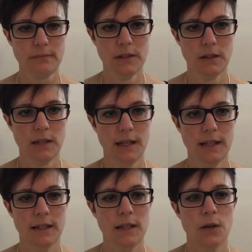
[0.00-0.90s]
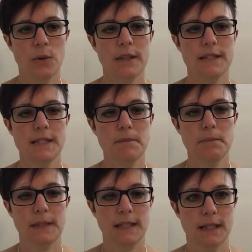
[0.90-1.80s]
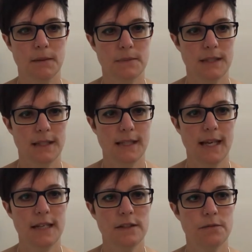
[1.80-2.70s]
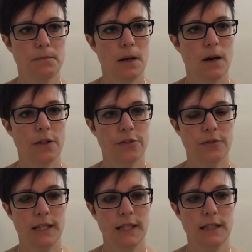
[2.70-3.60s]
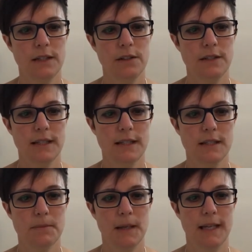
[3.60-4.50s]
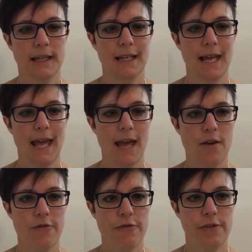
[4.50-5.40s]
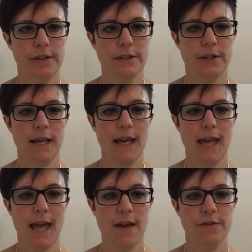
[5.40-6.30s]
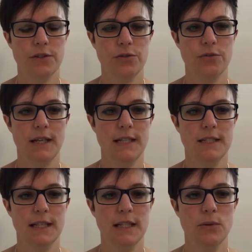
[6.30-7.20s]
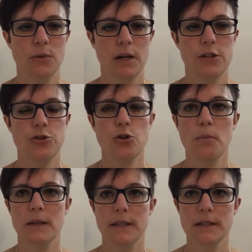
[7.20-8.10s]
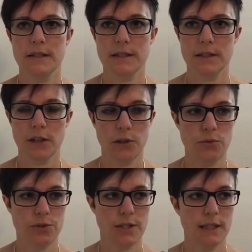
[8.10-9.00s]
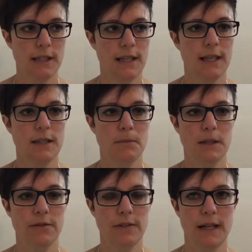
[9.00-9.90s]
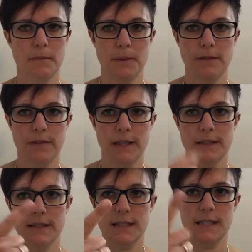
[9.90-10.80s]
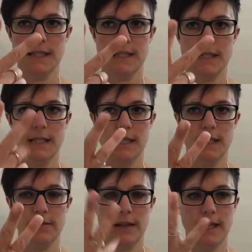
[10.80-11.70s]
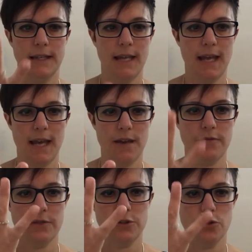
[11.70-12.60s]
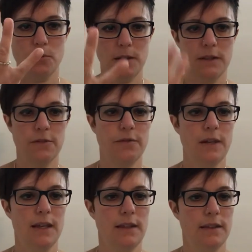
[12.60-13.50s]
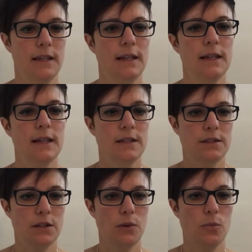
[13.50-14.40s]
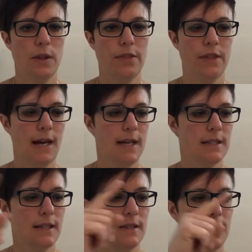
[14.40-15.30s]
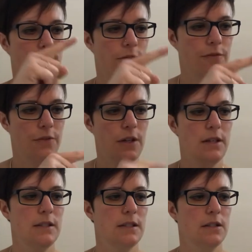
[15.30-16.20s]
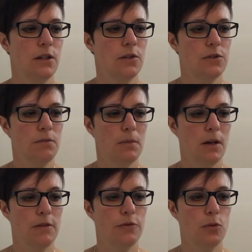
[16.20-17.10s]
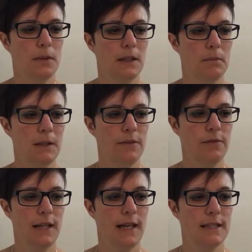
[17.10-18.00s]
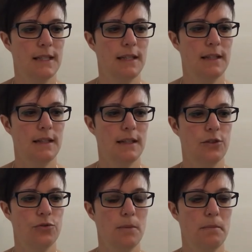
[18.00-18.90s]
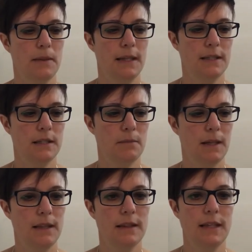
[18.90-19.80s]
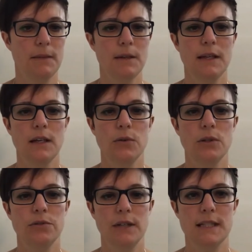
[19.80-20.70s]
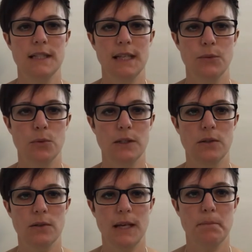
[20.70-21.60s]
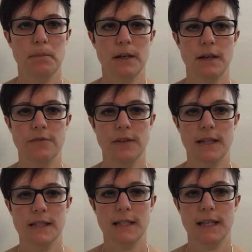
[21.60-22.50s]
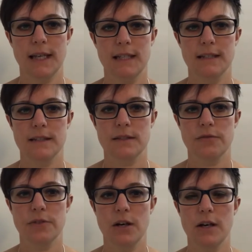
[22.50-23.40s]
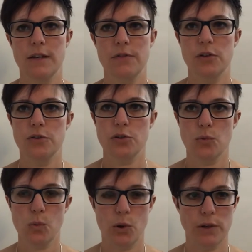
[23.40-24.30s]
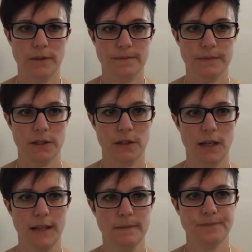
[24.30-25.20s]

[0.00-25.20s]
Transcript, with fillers: Okay, when the timpani comes in at the end of bar three, can you see that it's playing an F? So that F is creating a dominant note in the B flat, B flat, C, D, E flat and F, the dominant, the fifth. So with that and then the first note of bar four being a B flat in the trumpet and the main theme, we're creating what we call a perfect cadence, five to one, okay?